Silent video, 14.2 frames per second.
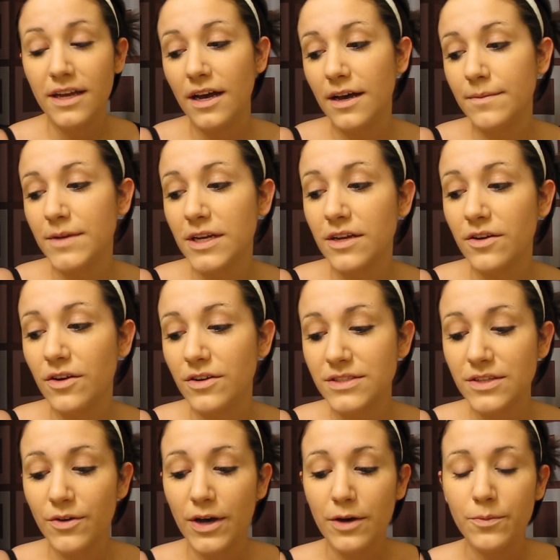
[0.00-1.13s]
And it can
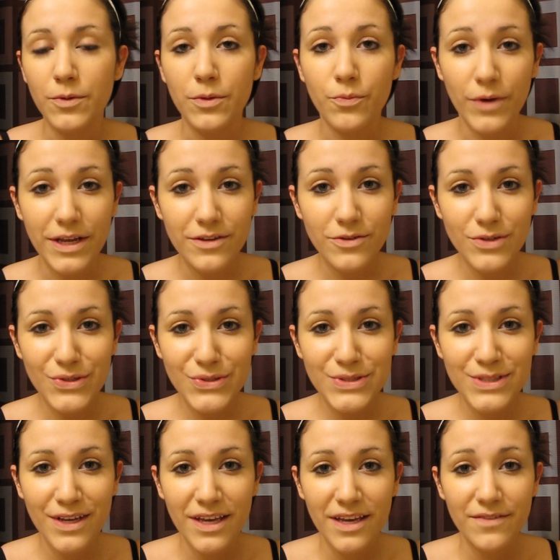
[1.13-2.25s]
also help with wrinkles.
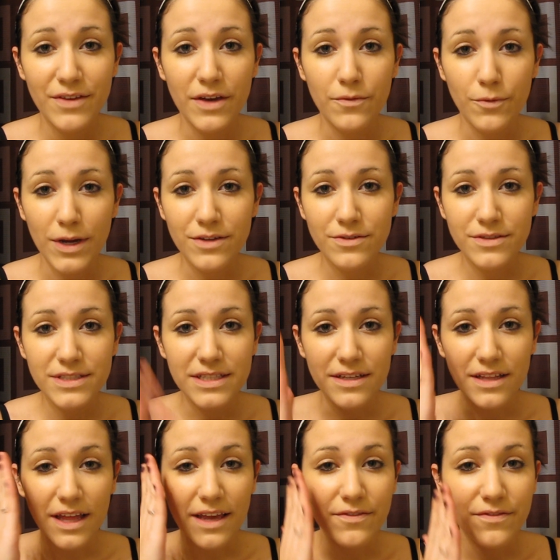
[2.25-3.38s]
If you have wrinkles,
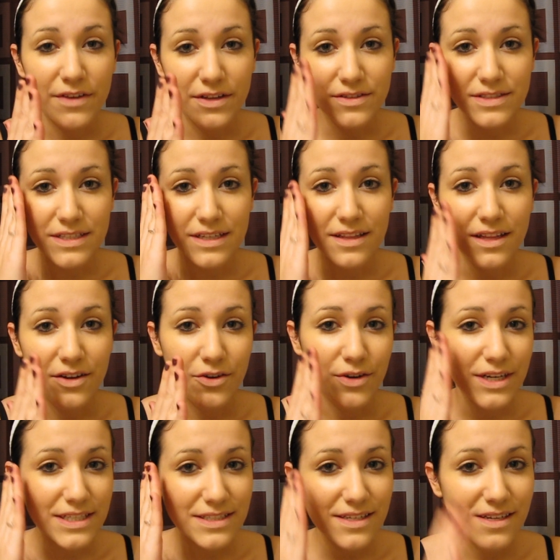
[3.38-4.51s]
it like fills in the
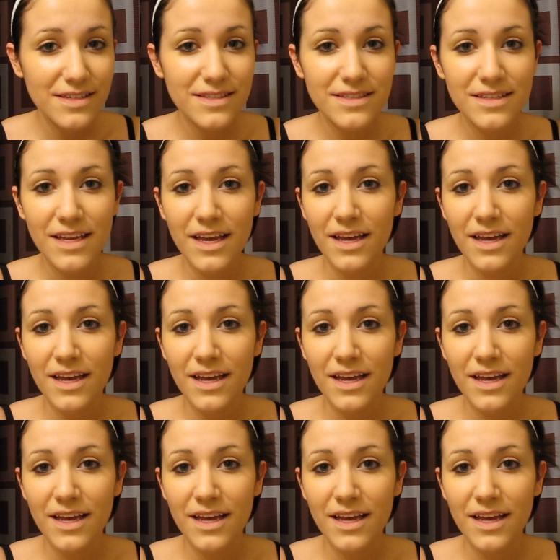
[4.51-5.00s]
creases.